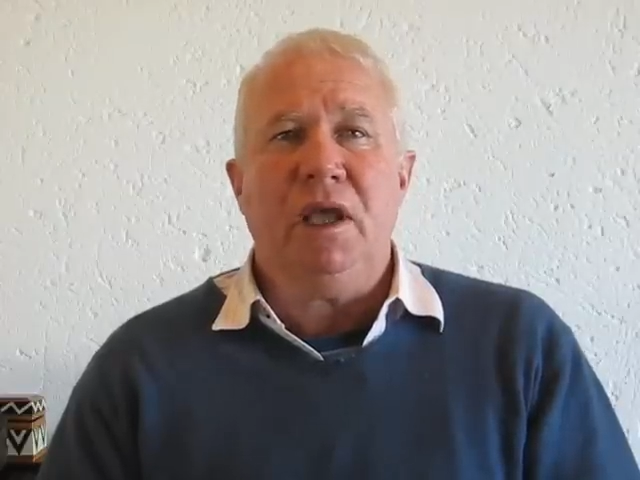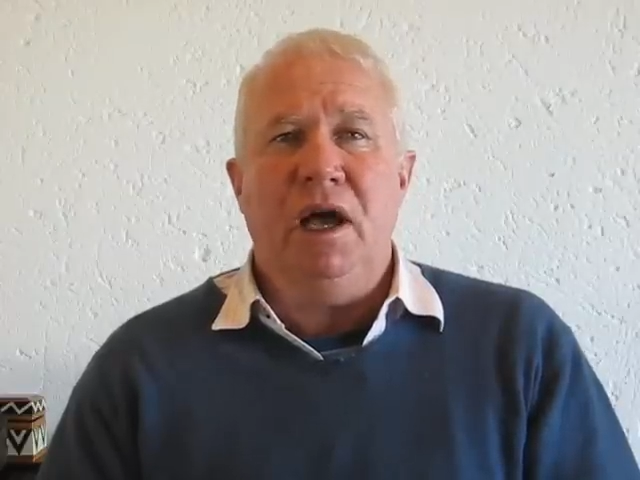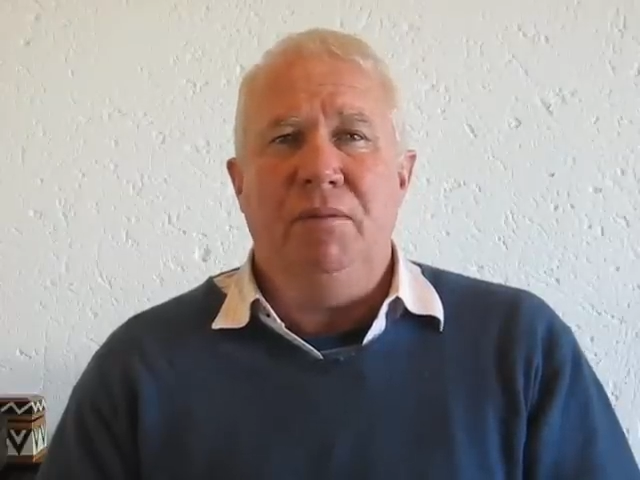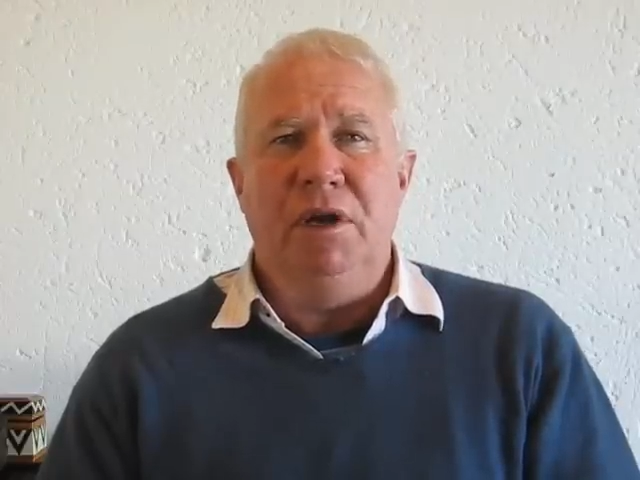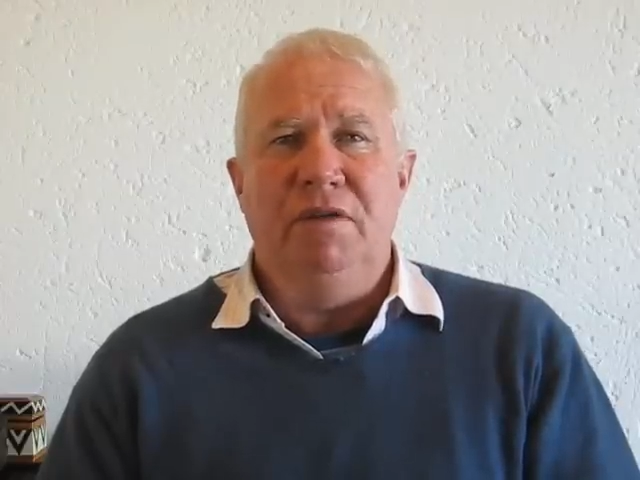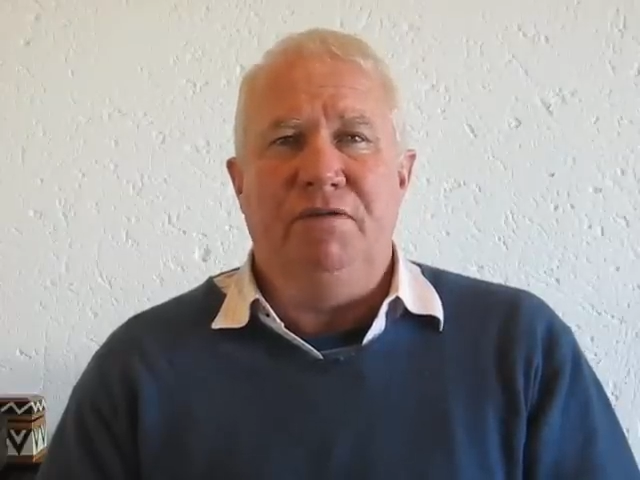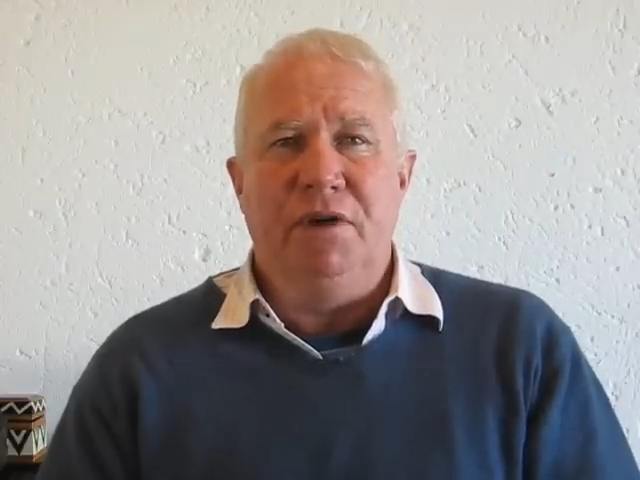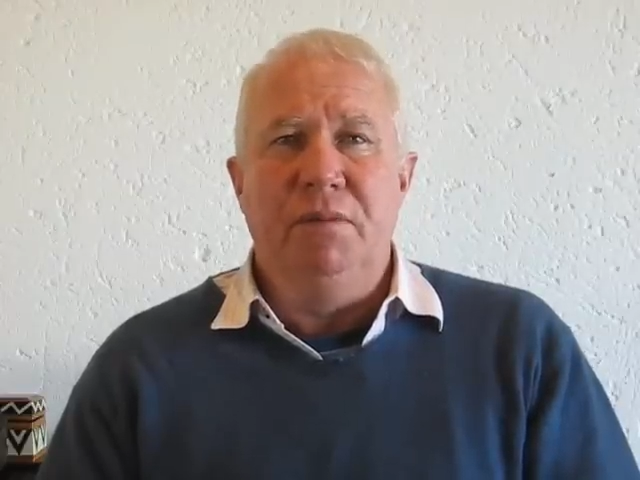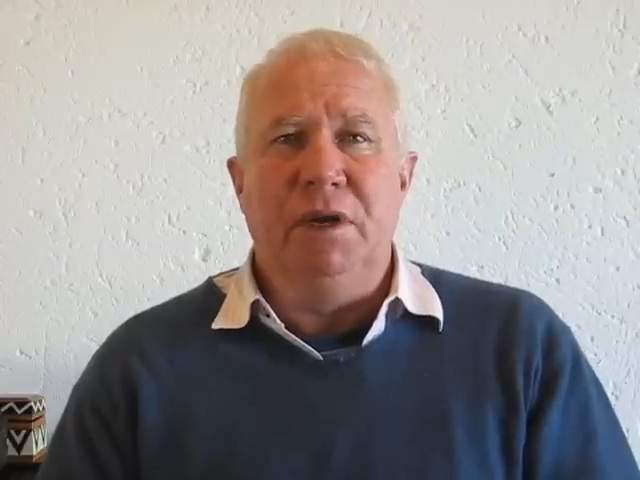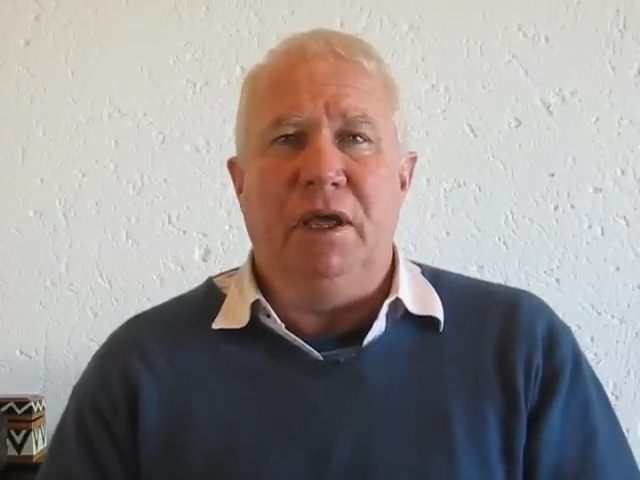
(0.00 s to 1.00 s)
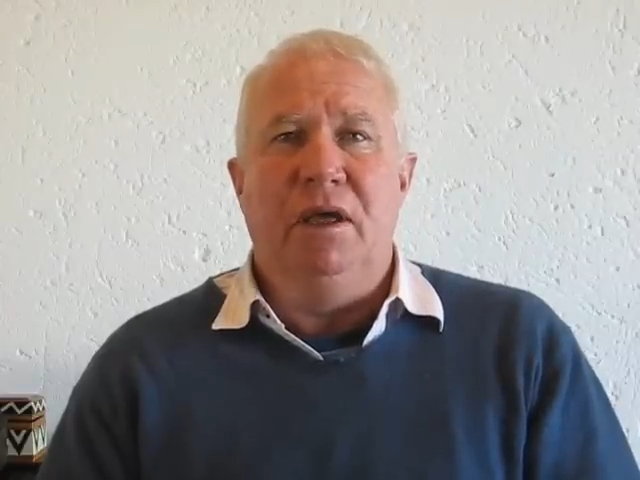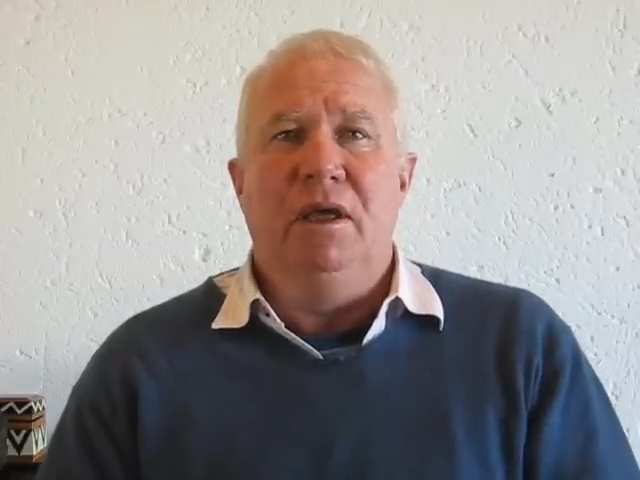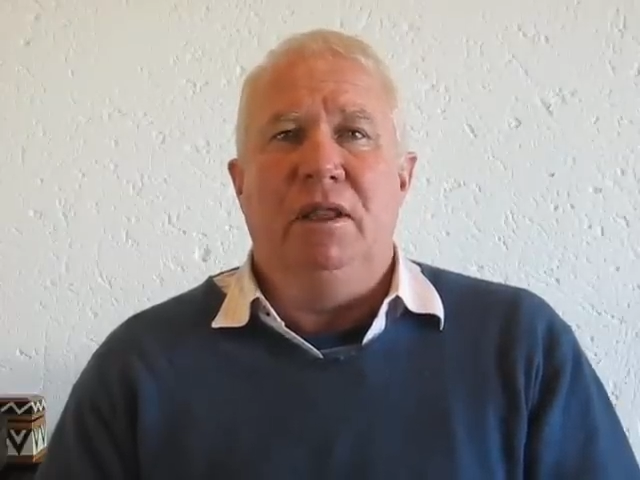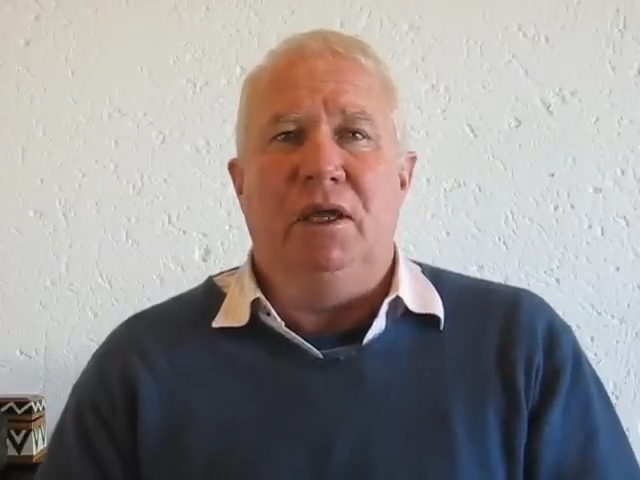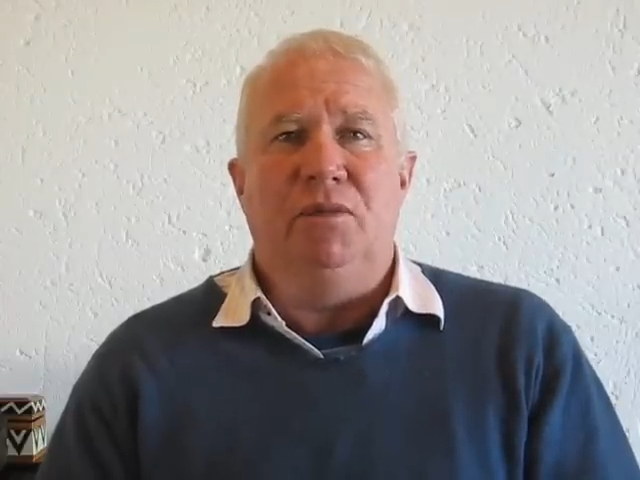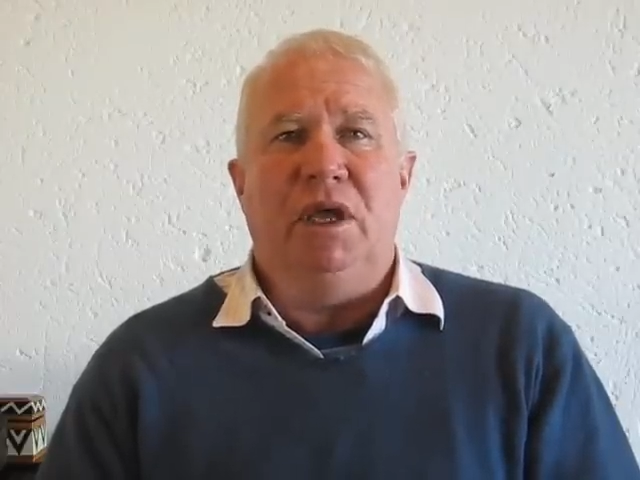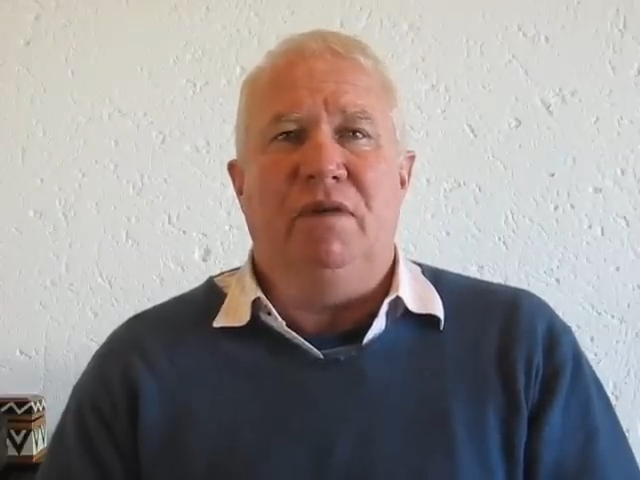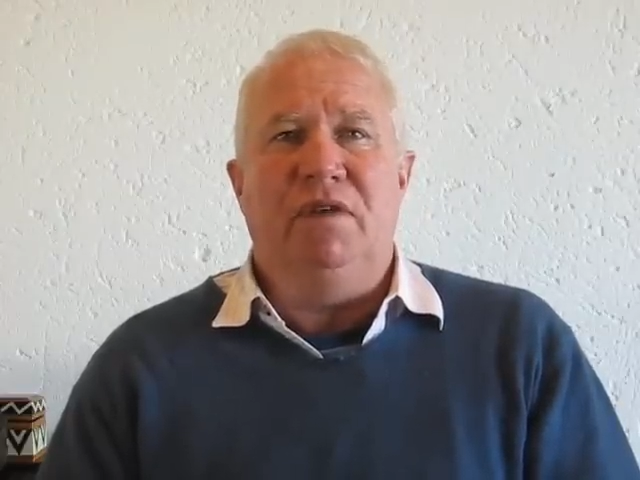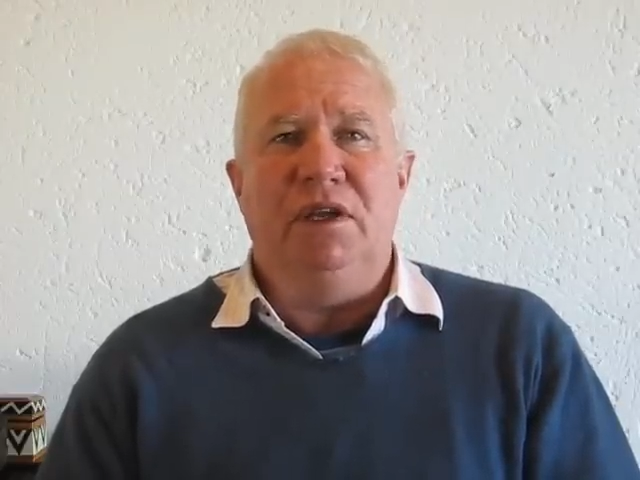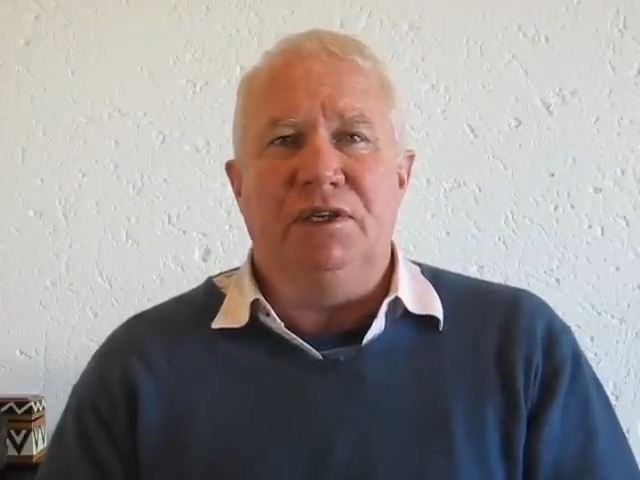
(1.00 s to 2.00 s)
I believe firmly that we
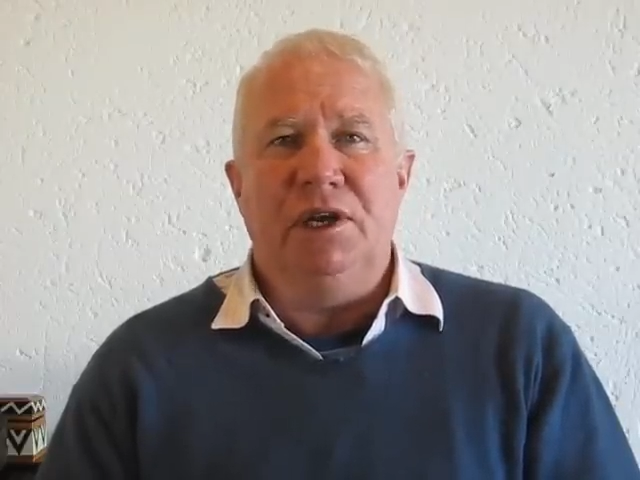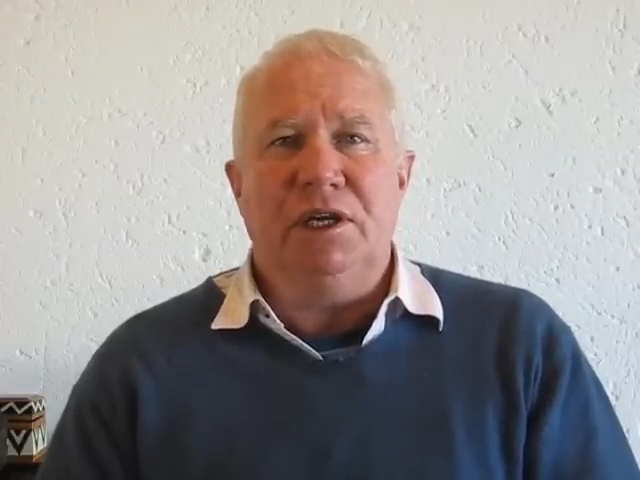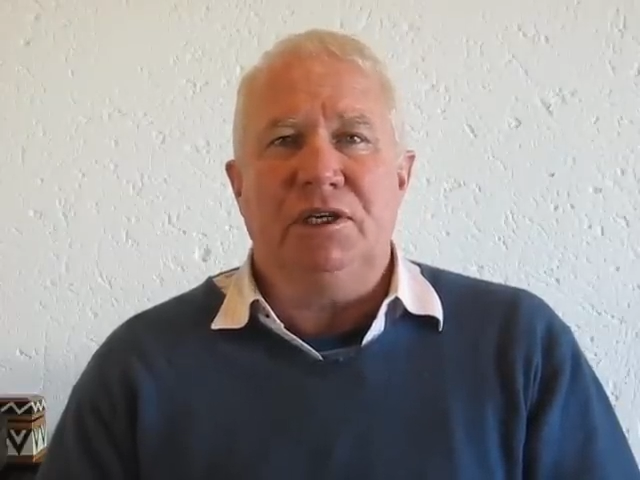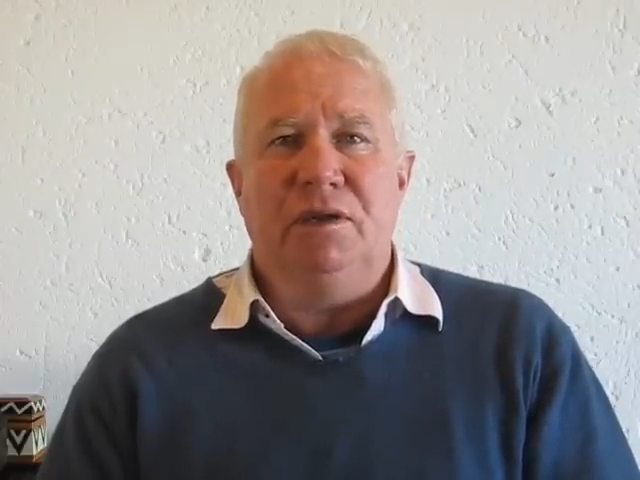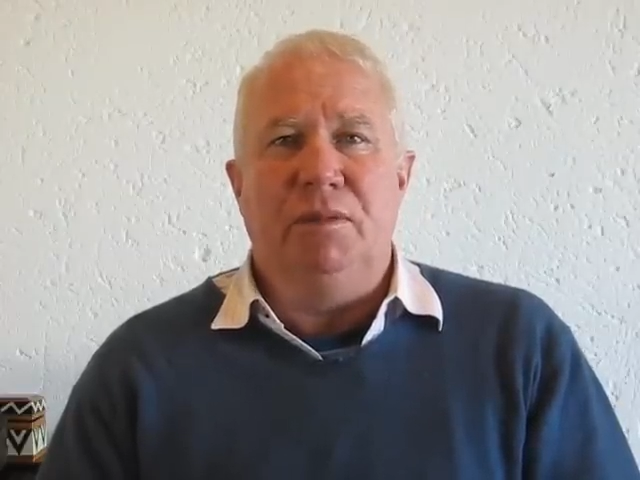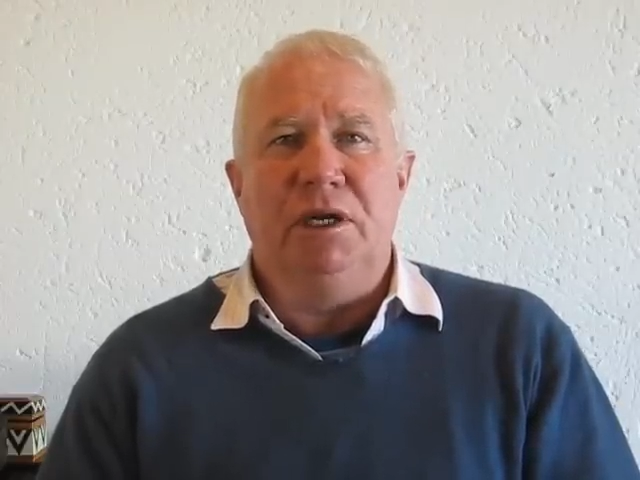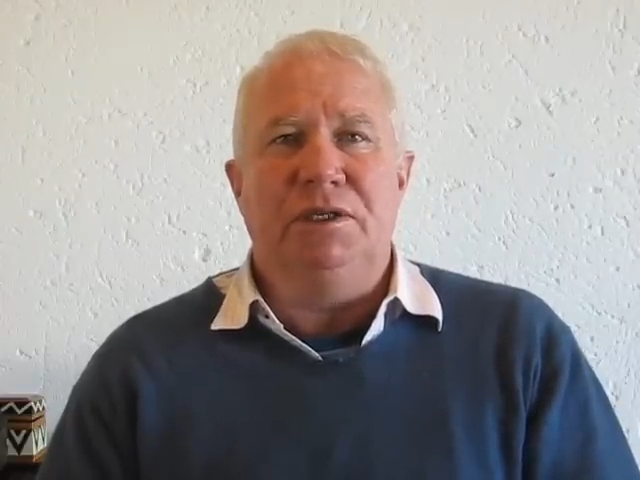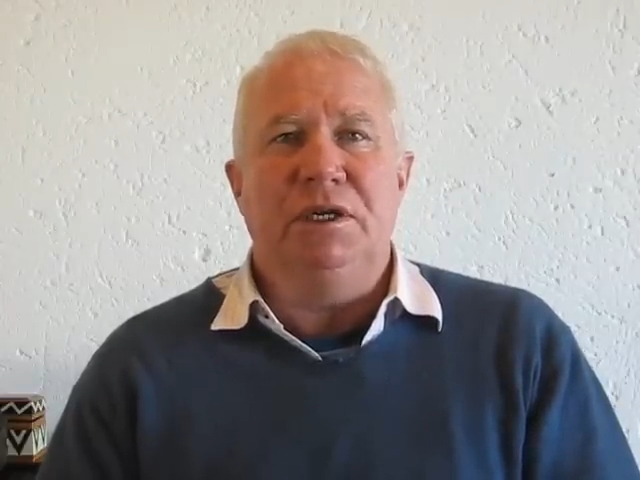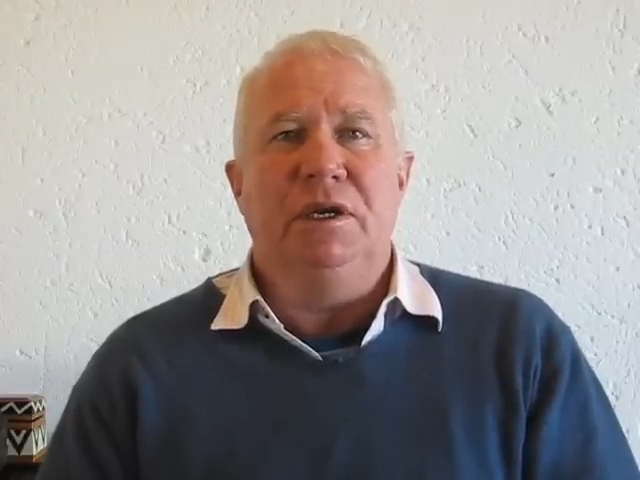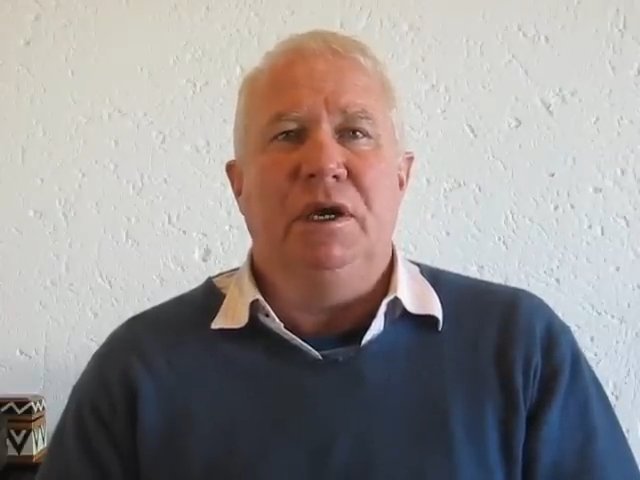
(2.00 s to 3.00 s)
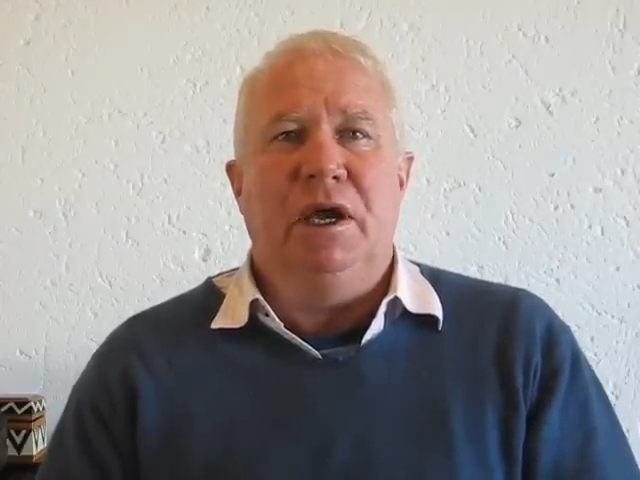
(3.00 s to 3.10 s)
have the intellectual ability